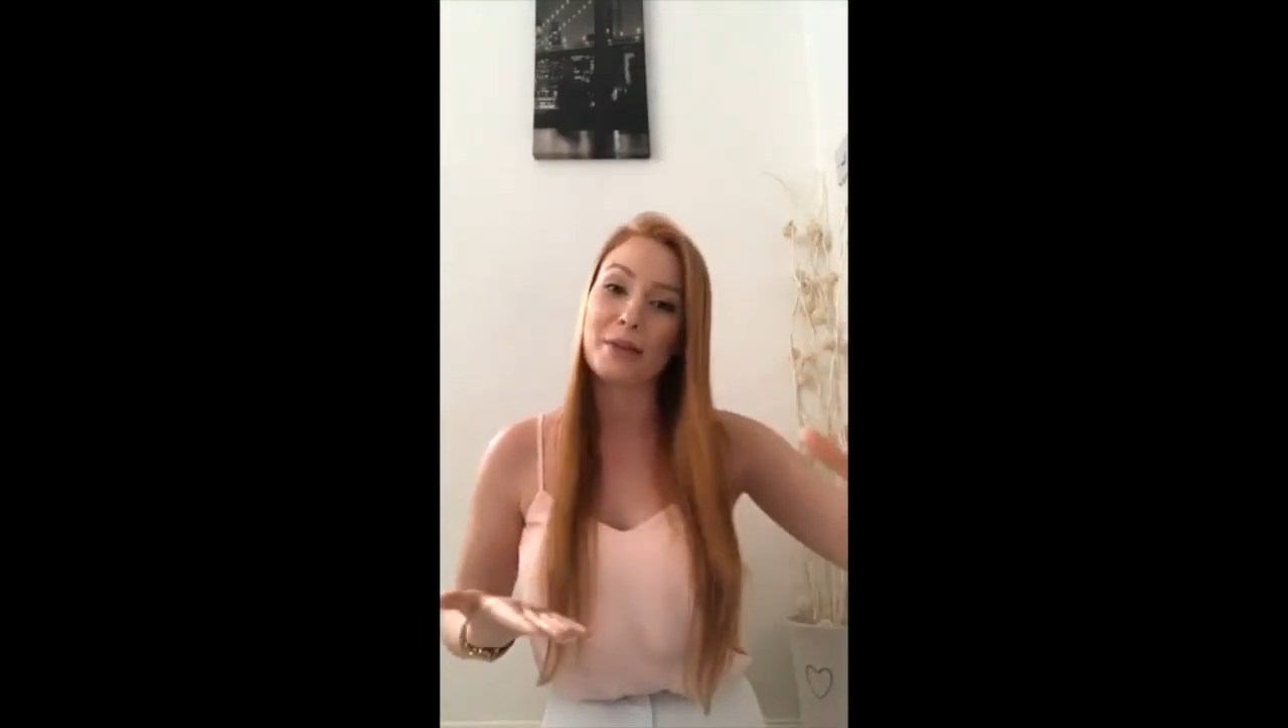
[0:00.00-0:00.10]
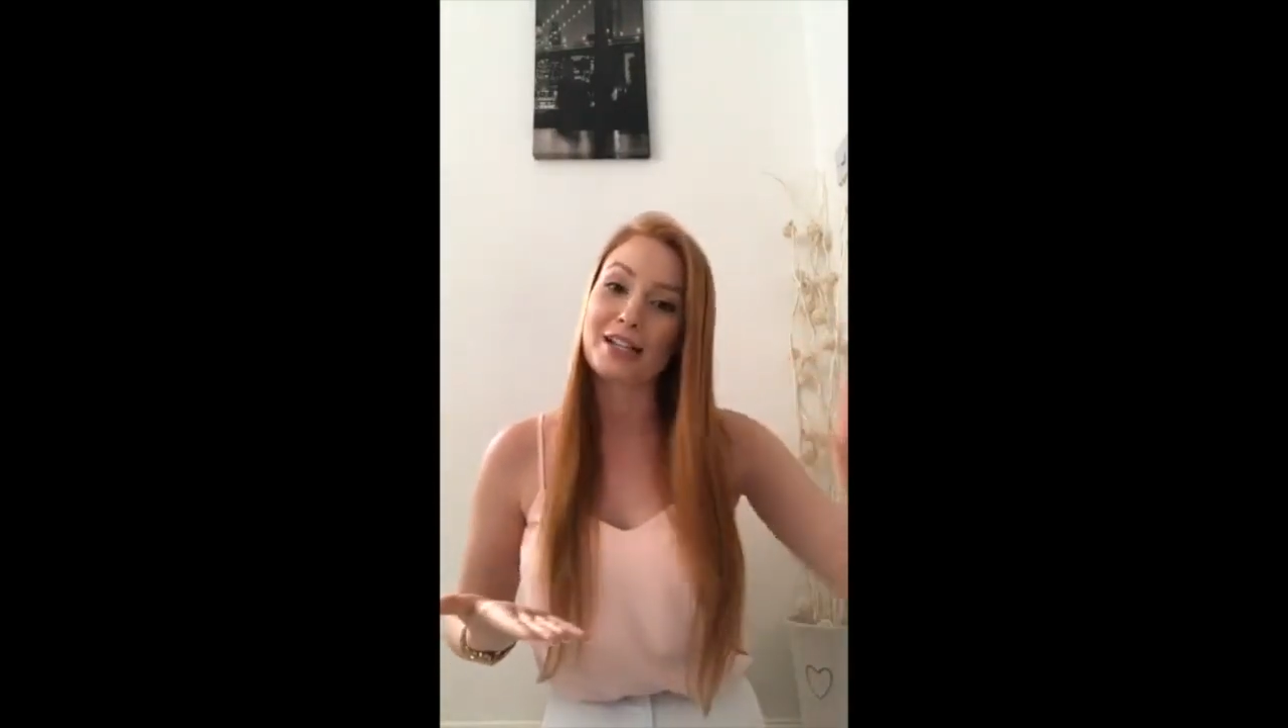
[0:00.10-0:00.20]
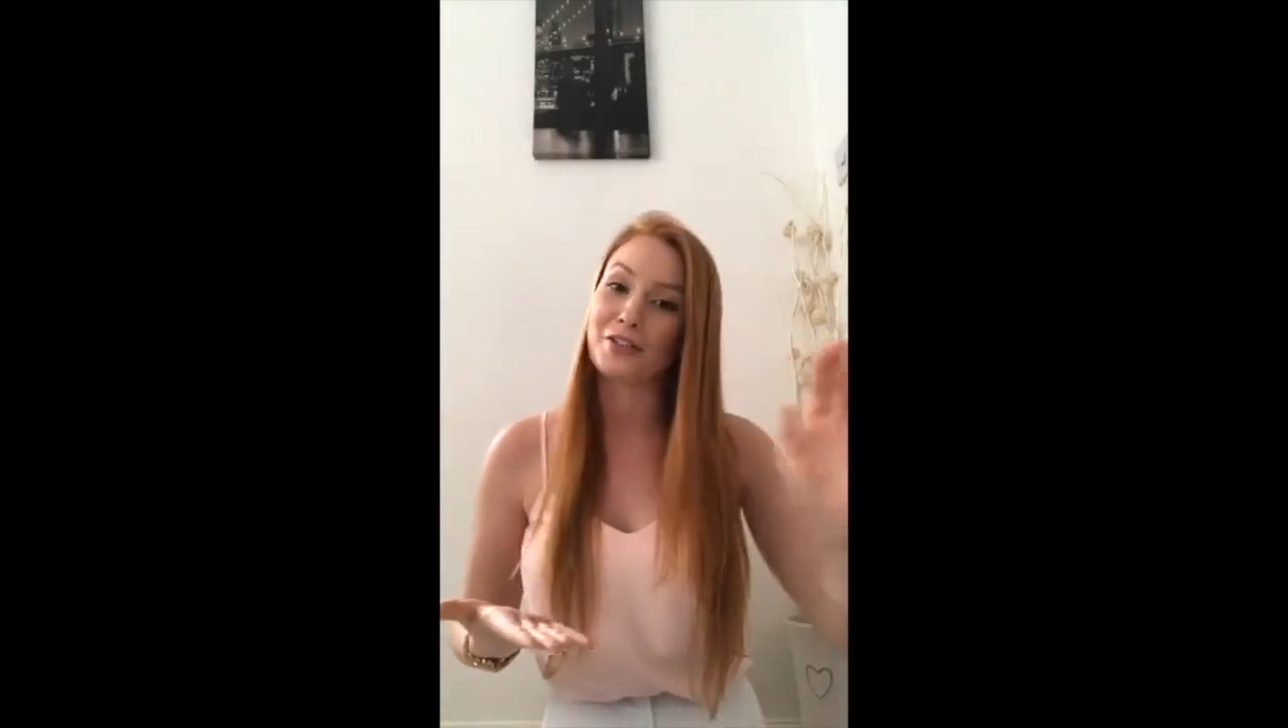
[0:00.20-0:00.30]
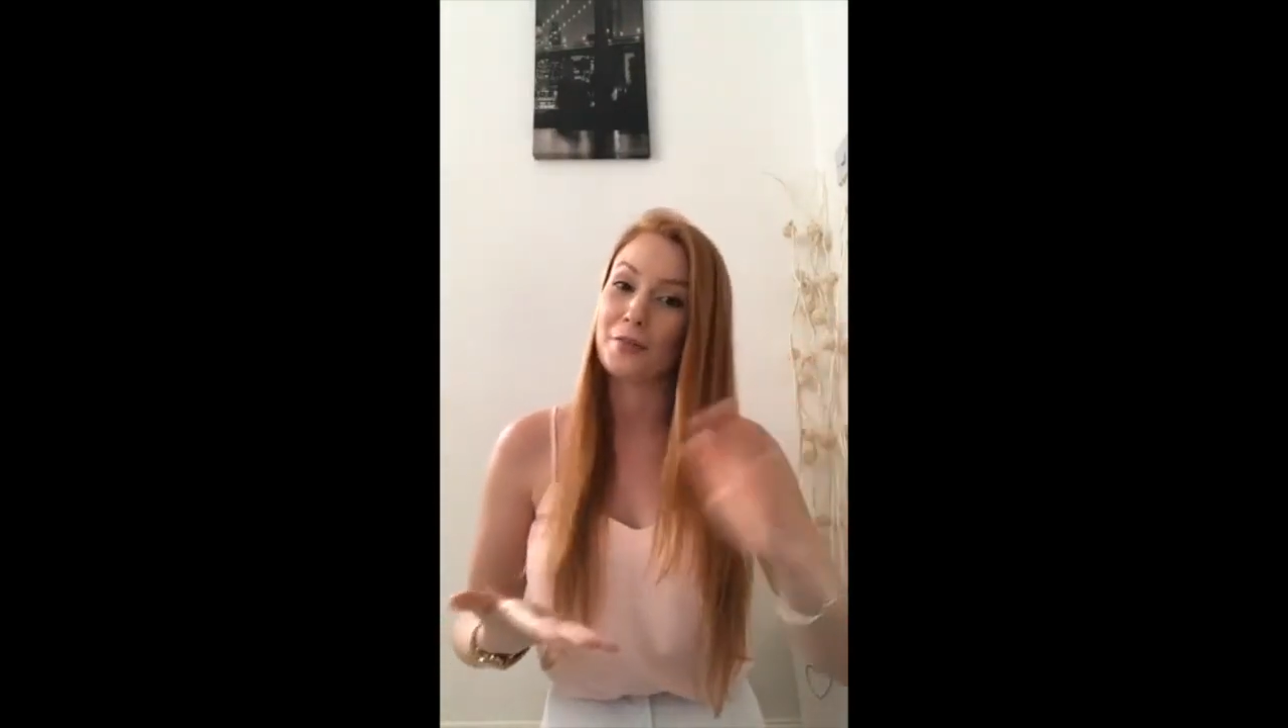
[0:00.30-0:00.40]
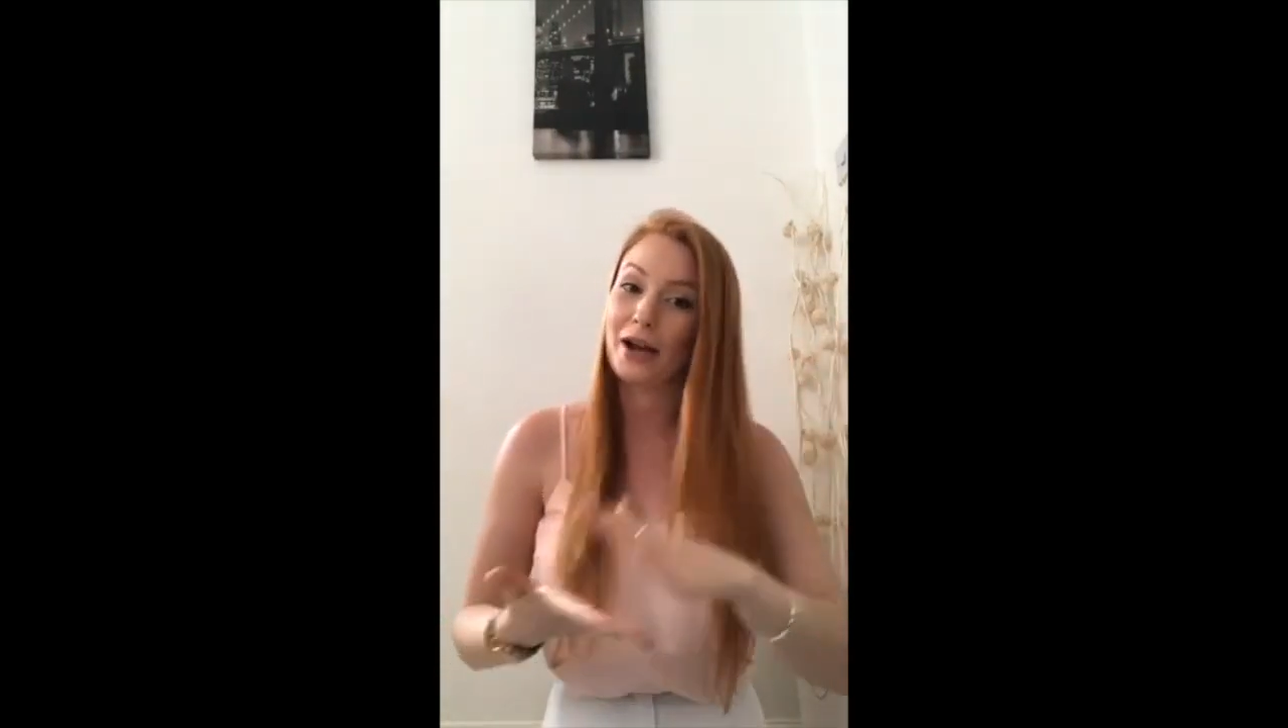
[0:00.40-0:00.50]

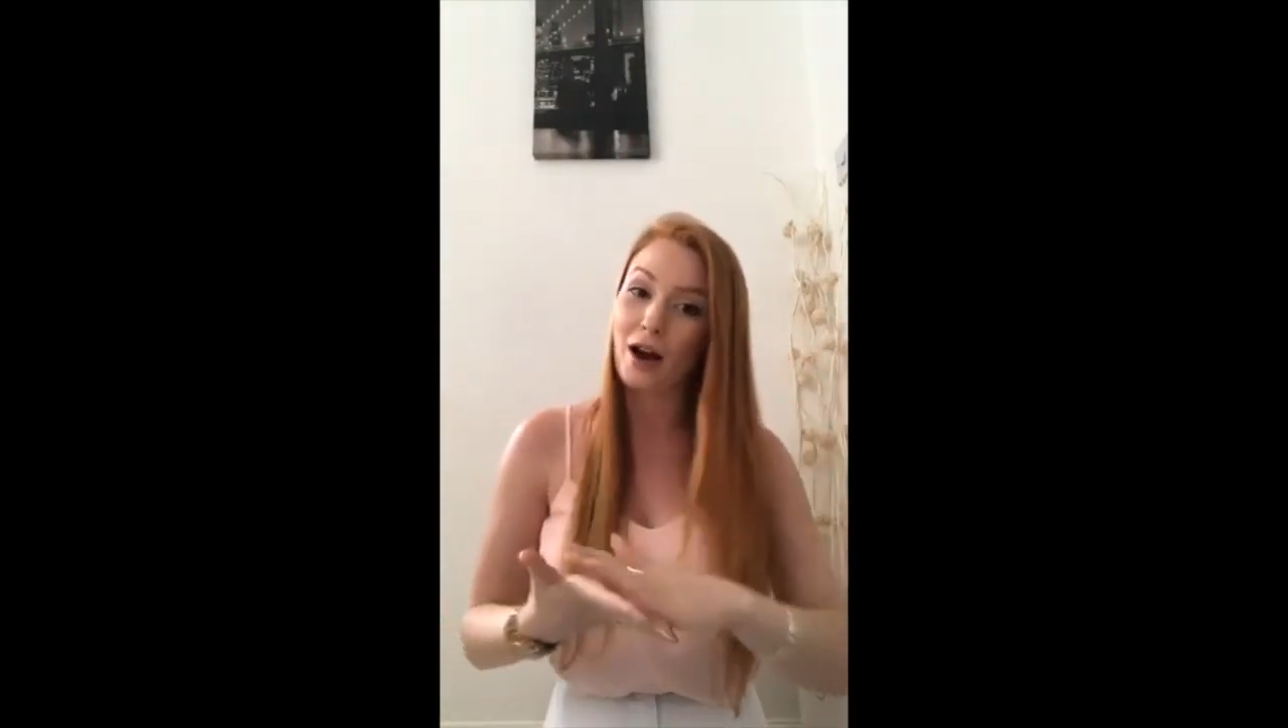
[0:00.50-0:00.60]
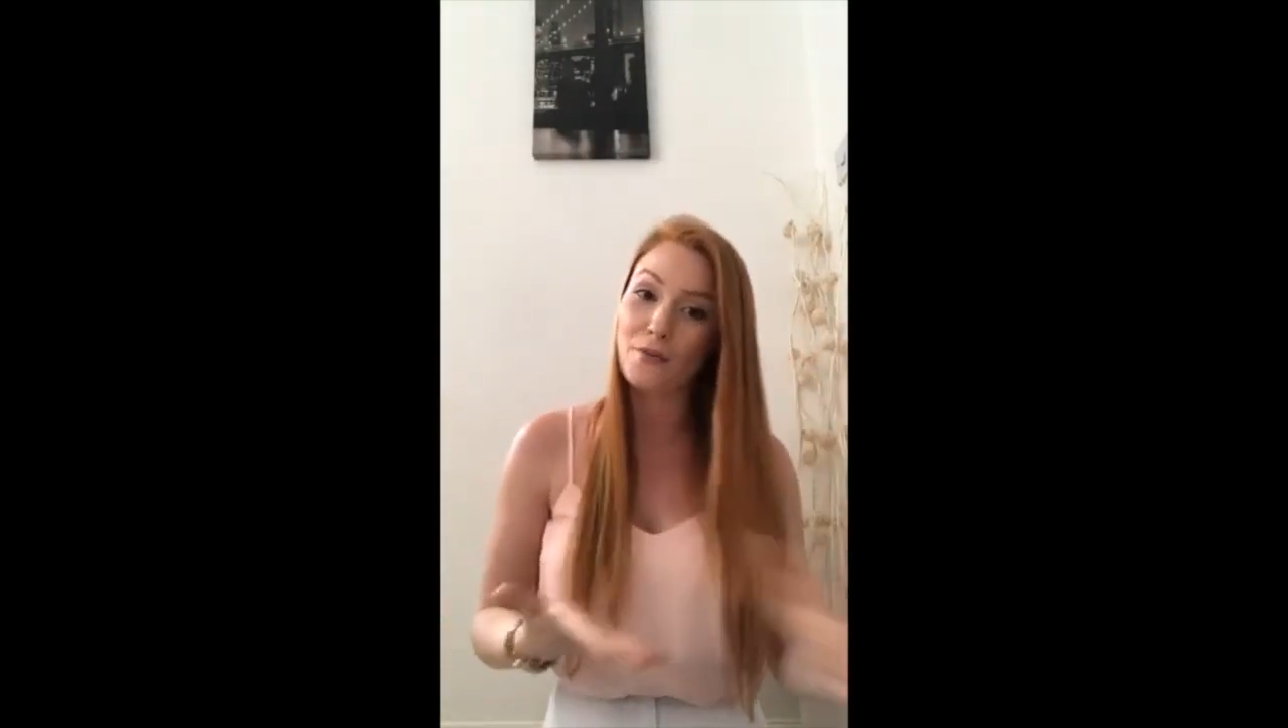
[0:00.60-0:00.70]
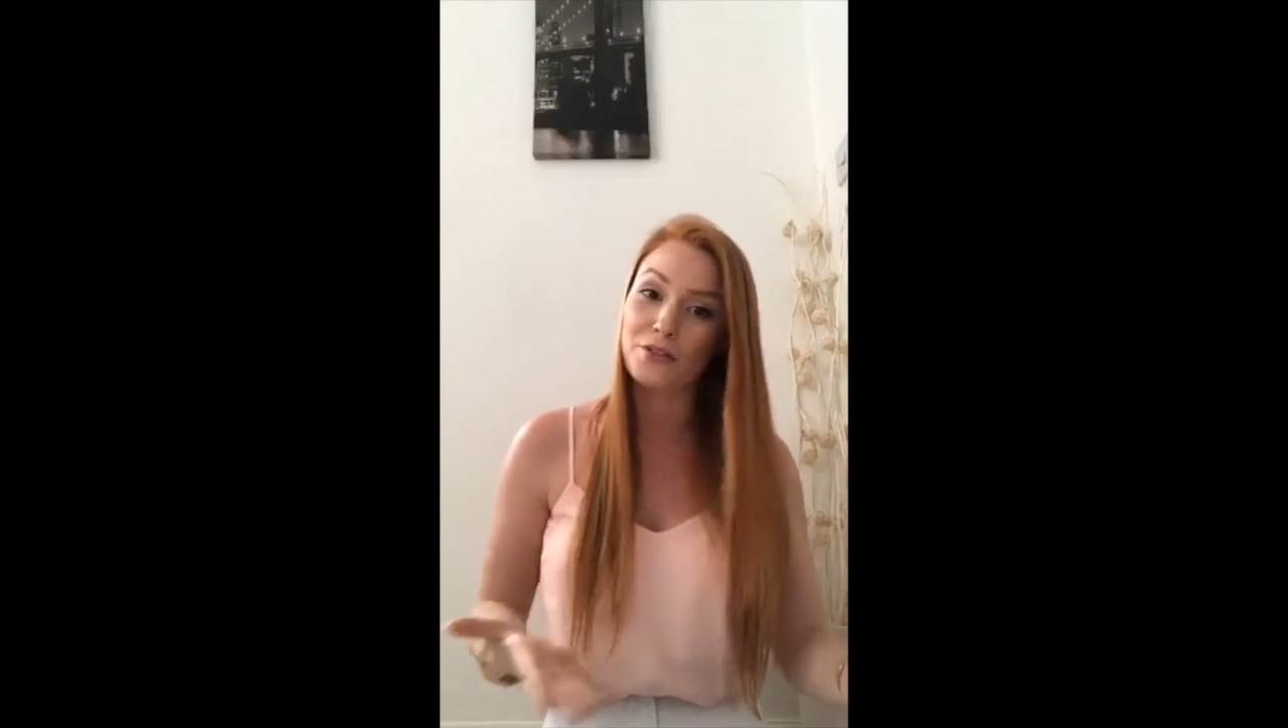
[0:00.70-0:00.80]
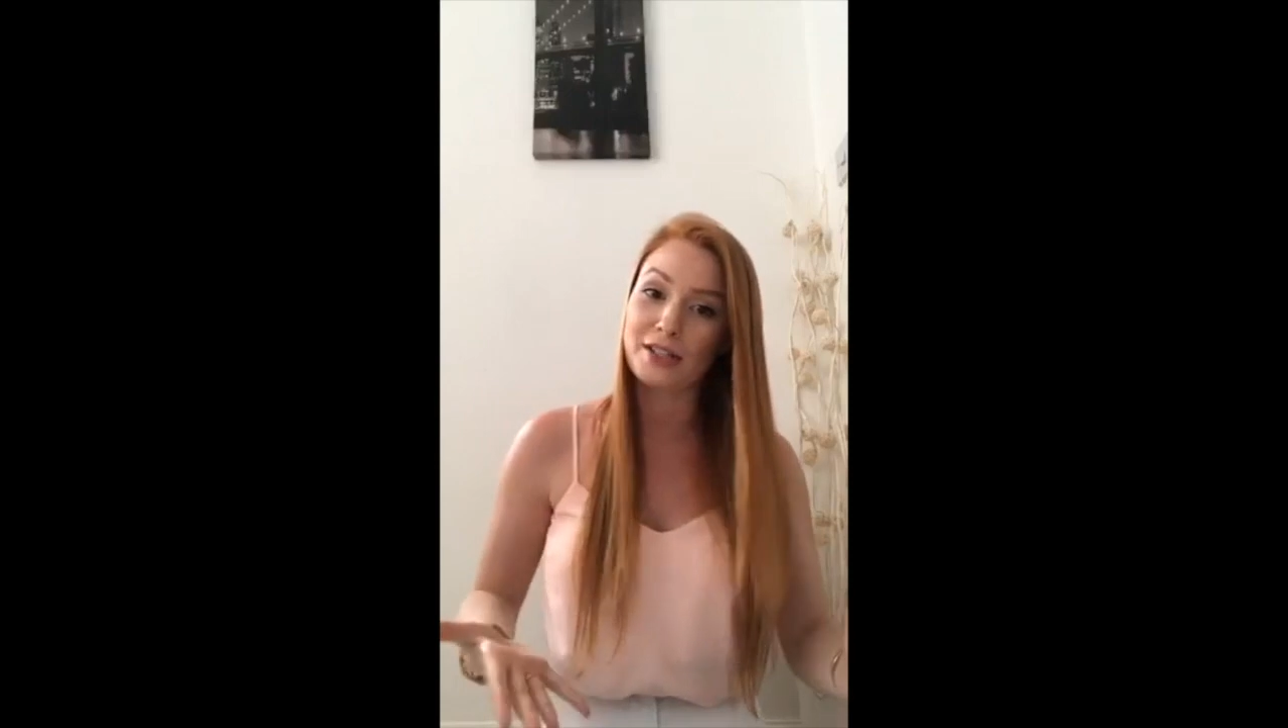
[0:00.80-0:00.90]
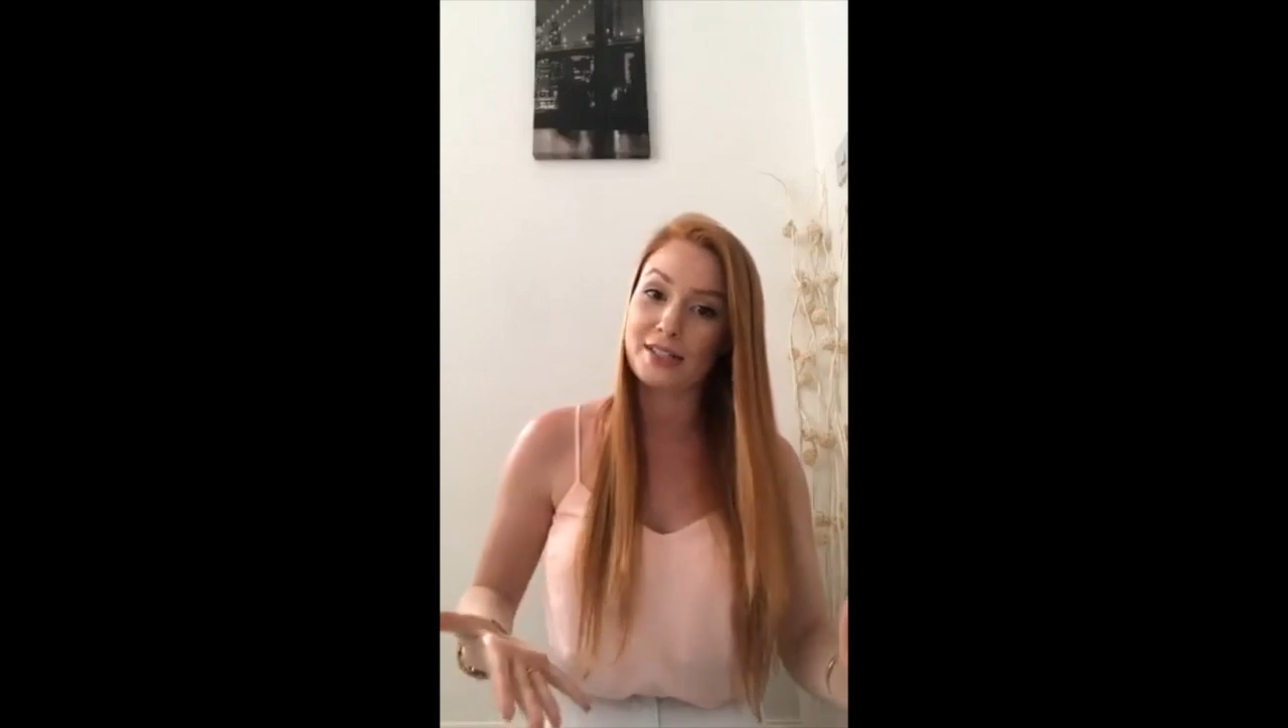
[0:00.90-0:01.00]
better and my
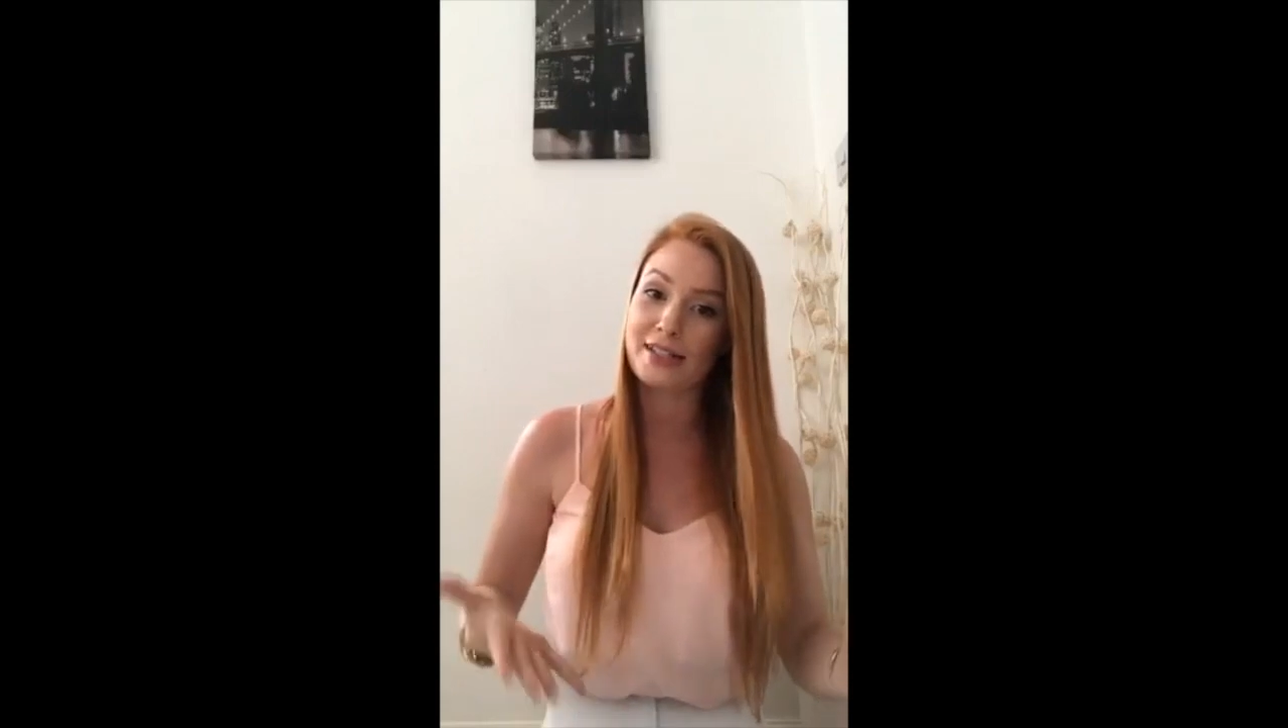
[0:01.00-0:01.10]
confidence